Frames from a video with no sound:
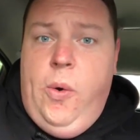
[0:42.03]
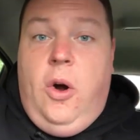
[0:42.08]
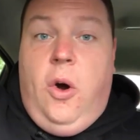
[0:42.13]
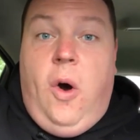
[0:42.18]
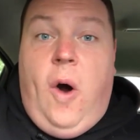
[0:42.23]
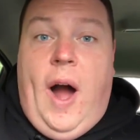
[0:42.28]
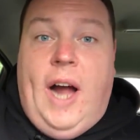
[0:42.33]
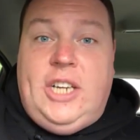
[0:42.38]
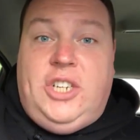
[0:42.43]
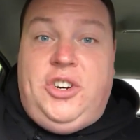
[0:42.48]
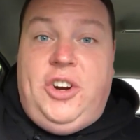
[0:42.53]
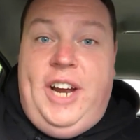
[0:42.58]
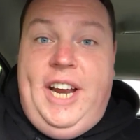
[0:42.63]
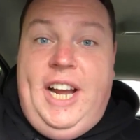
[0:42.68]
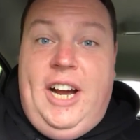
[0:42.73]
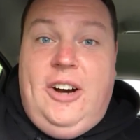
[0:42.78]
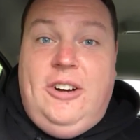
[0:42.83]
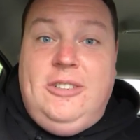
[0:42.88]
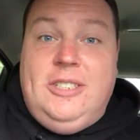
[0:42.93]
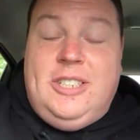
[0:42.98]
Alright,
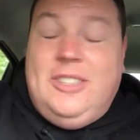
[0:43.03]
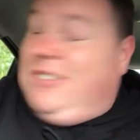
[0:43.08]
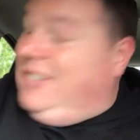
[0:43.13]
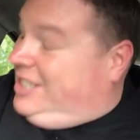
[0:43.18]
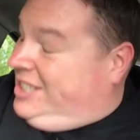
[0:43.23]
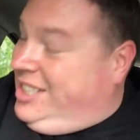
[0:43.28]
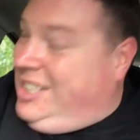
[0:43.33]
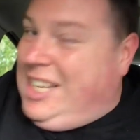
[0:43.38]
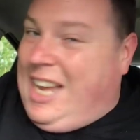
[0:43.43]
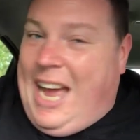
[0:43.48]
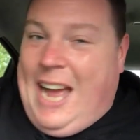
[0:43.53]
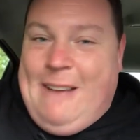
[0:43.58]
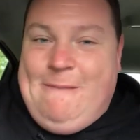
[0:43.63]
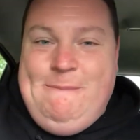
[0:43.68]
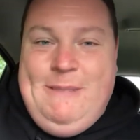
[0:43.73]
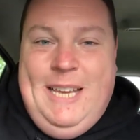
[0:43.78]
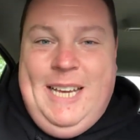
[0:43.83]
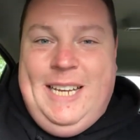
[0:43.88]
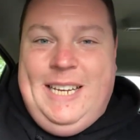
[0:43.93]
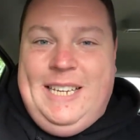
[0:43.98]
Trigos, what's
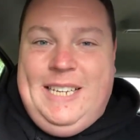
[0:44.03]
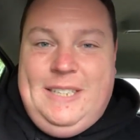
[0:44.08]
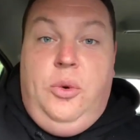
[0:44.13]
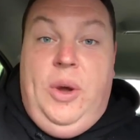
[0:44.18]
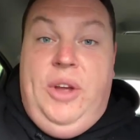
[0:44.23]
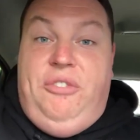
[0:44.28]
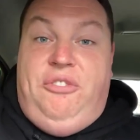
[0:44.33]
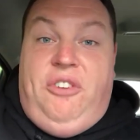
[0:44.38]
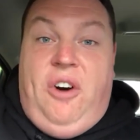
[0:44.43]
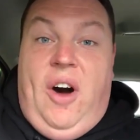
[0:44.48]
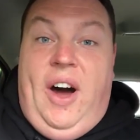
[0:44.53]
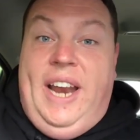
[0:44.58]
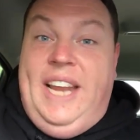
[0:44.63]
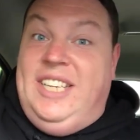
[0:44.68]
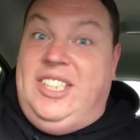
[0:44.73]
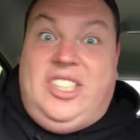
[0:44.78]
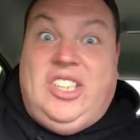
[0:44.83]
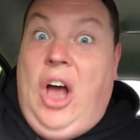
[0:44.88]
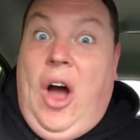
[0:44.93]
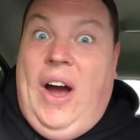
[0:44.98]
happening? We finally
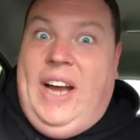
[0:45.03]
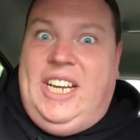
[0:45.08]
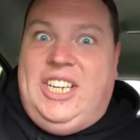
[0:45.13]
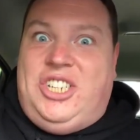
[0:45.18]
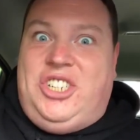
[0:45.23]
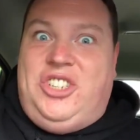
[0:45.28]
signed a